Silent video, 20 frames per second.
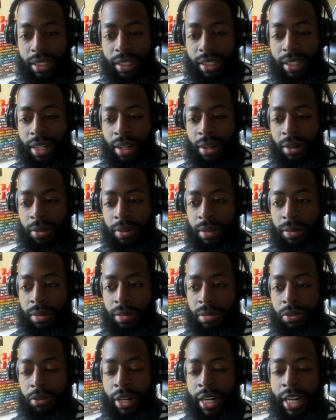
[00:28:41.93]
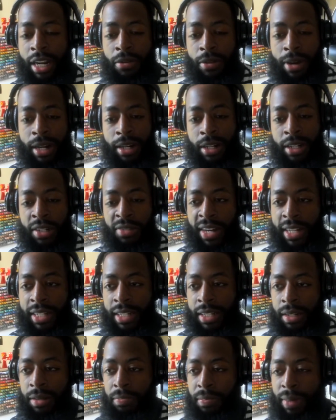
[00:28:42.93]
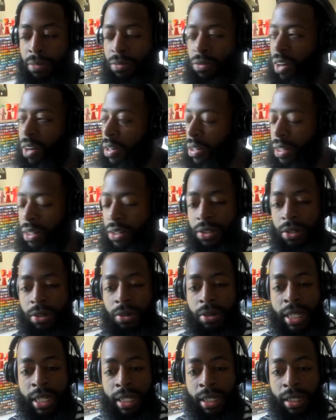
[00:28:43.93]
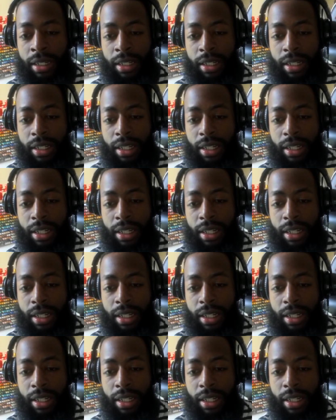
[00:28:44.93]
you know 3D renders versus 2D